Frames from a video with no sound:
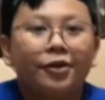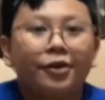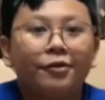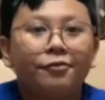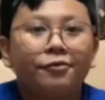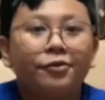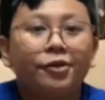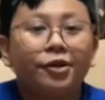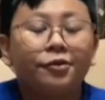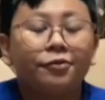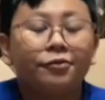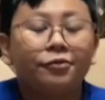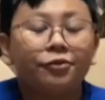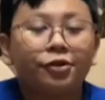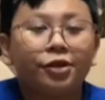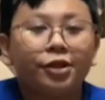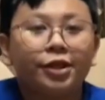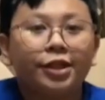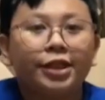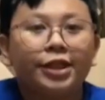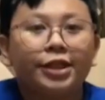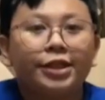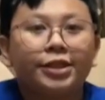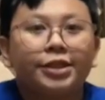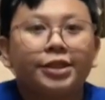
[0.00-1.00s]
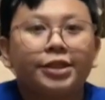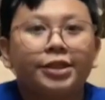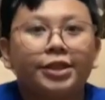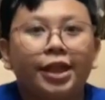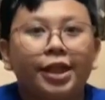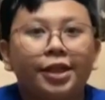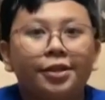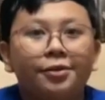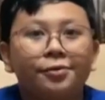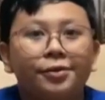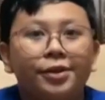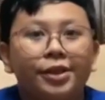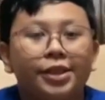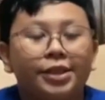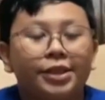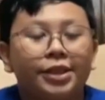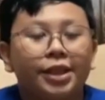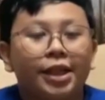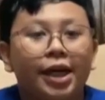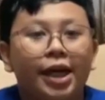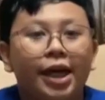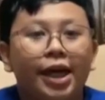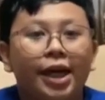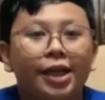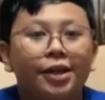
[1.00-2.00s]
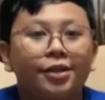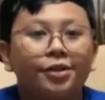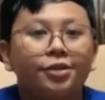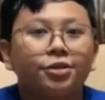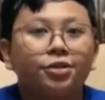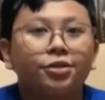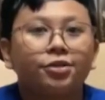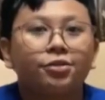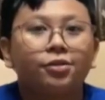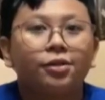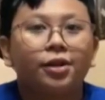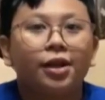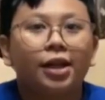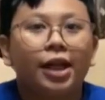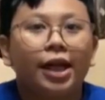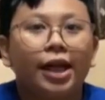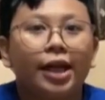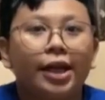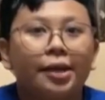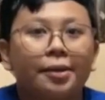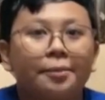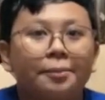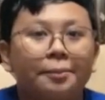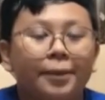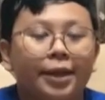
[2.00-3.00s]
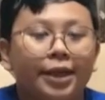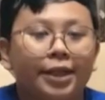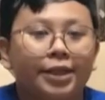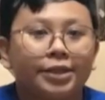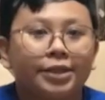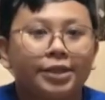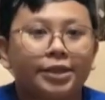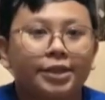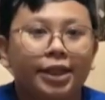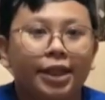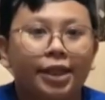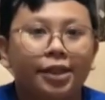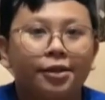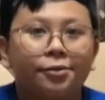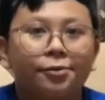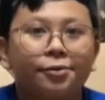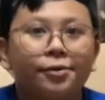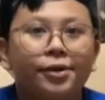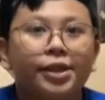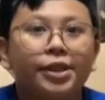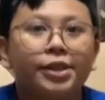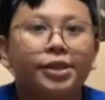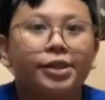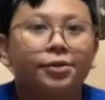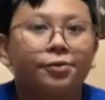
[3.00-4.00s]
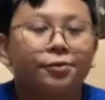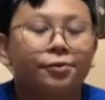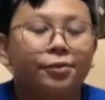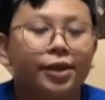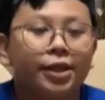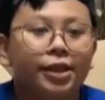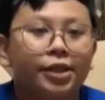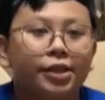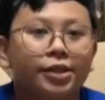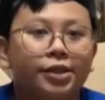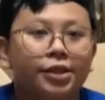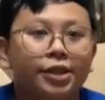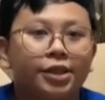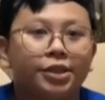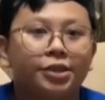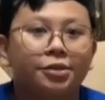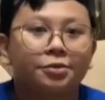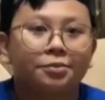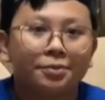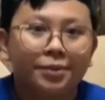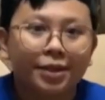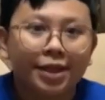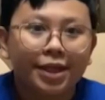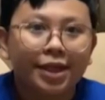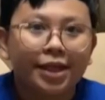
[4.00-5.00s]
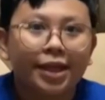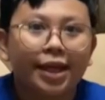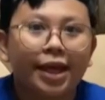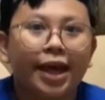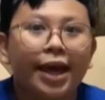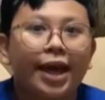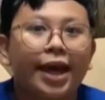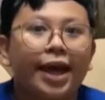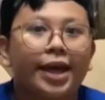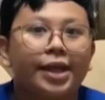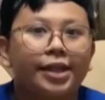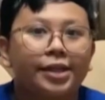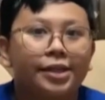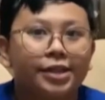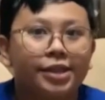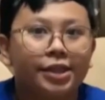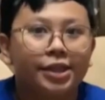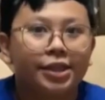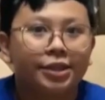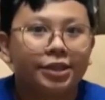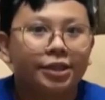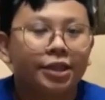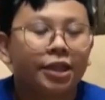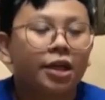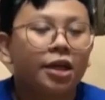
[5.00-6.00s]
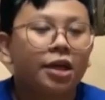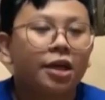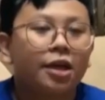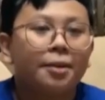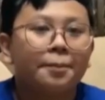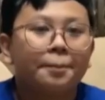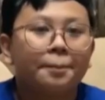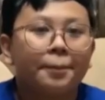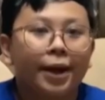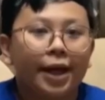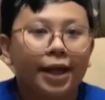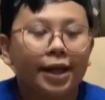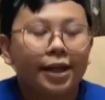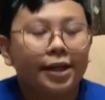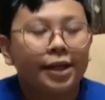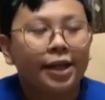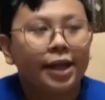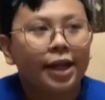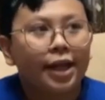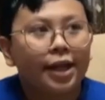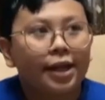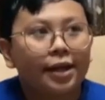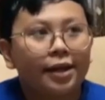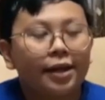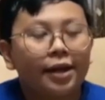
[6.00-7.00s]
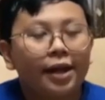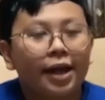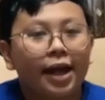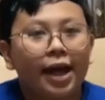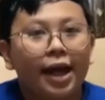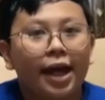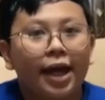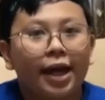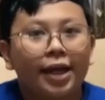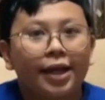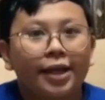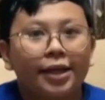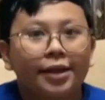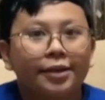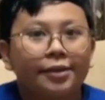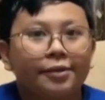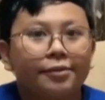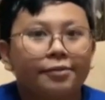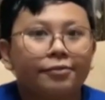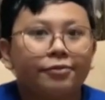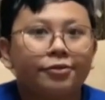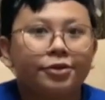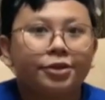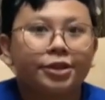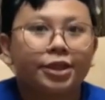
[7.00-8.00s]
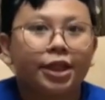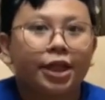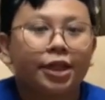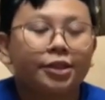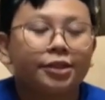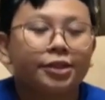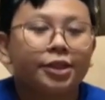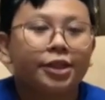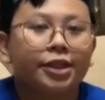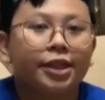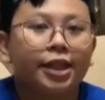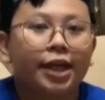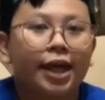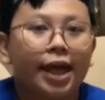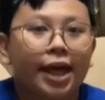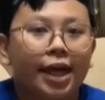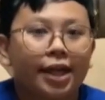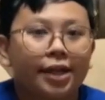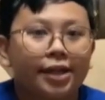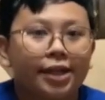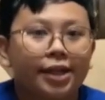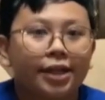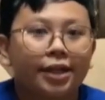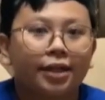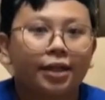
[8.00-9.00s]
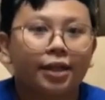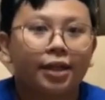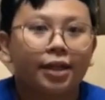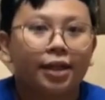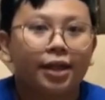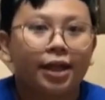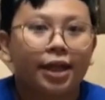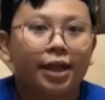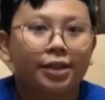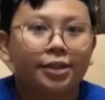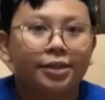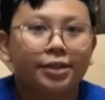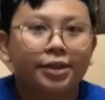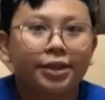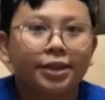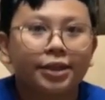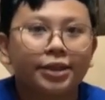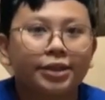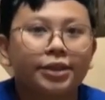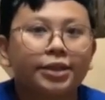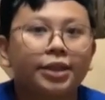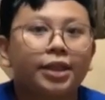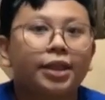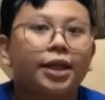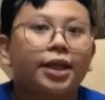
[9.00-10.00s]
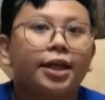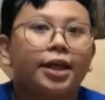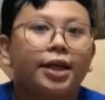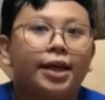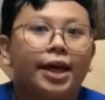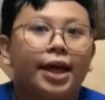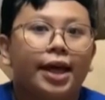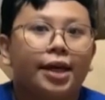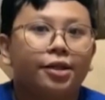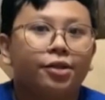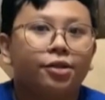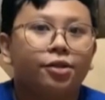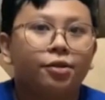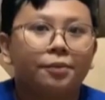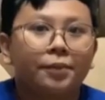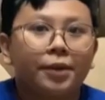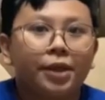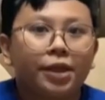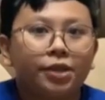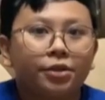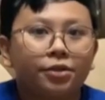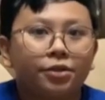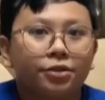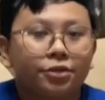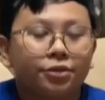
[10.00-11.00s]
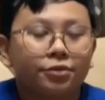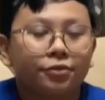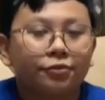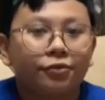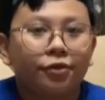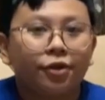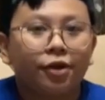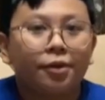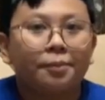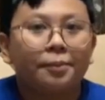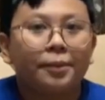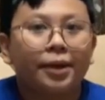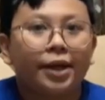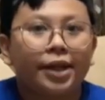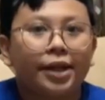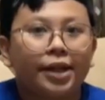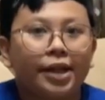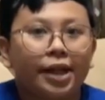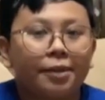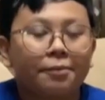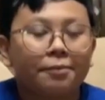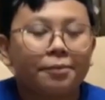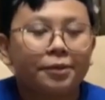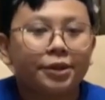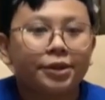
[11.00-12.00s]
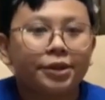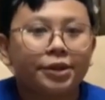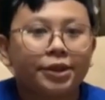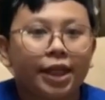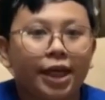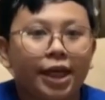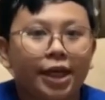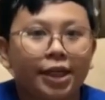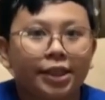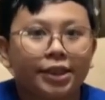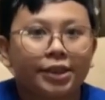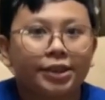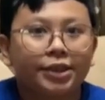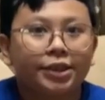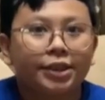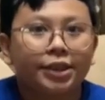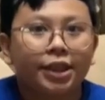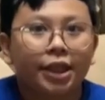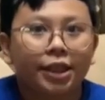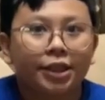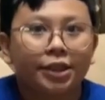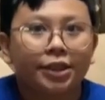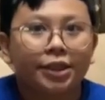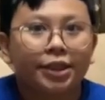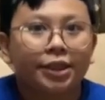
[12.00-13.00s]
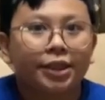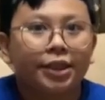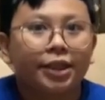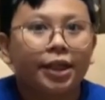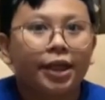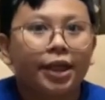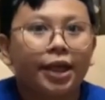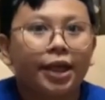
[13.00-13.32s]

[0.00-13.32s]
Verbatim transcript: favorite food is sandwich. I used to like my sandwich with just meat and cheese. But then I started adding lettuce and tomatoes from my neighbor's Harry's garden.